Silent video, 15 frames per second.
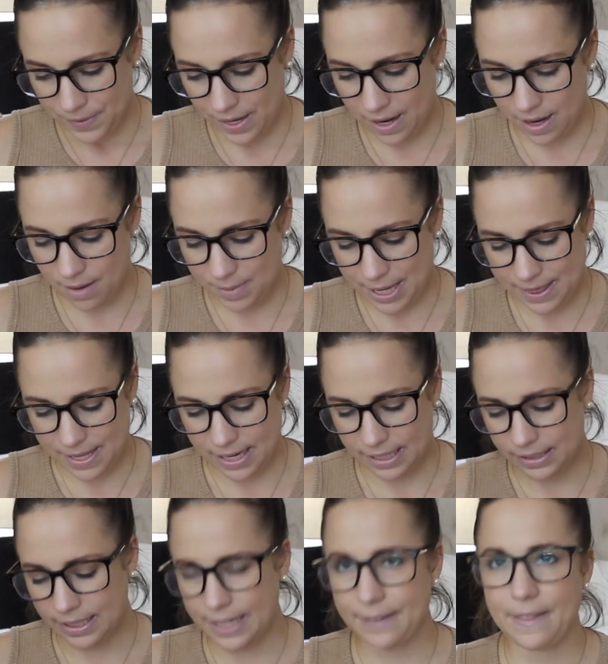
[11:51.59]
And then
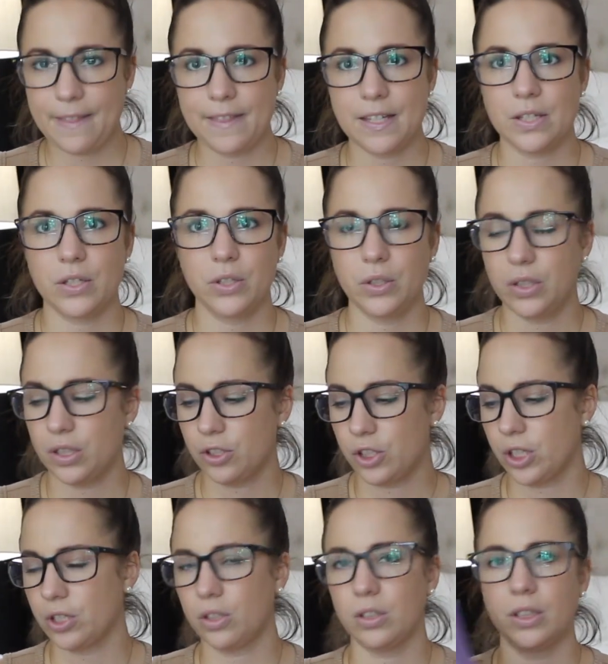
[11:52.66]
I like that the student
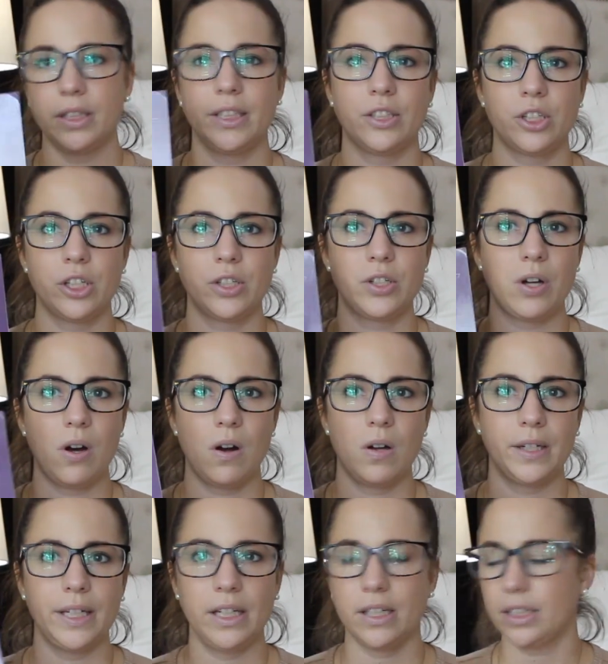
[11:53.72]
journal is just
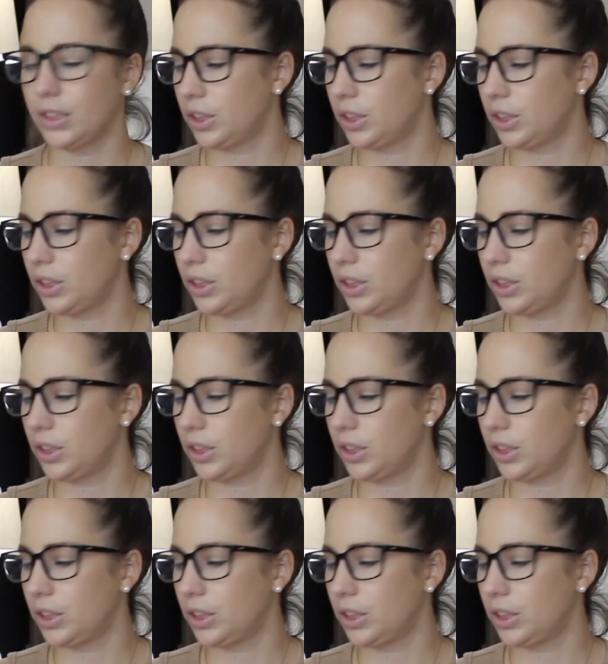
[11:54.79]
all here.